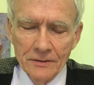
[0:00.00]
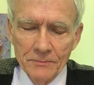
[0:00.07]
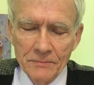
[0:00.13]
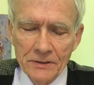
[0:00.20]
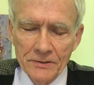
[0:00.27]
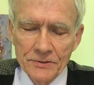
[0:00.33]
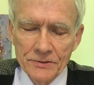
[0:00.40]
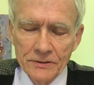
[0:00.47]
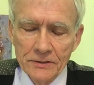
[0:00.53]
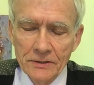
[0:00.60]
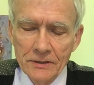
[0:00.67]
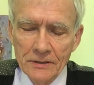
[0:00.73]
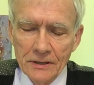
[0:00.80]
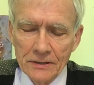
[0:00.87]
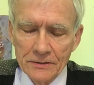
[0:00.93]
means
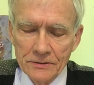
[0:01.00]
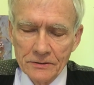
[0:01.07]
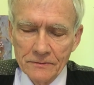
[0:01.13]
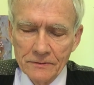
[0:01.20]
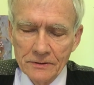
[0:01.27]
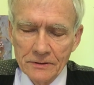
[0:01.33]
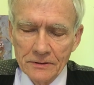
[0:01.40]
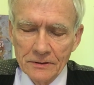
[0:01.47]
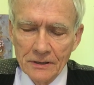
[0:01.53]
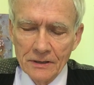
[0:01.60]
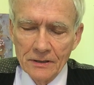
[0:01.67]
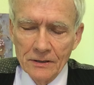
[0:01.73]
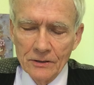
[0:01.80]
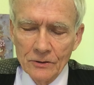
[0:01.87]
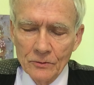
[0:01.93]
any activity
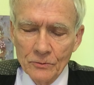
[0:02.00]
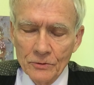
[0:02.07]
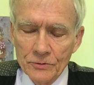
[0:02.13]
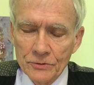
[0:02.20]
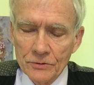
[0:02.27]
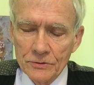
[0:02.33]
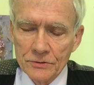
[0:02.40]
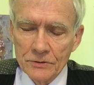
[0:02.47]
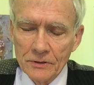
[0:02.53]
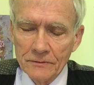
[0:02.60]
which is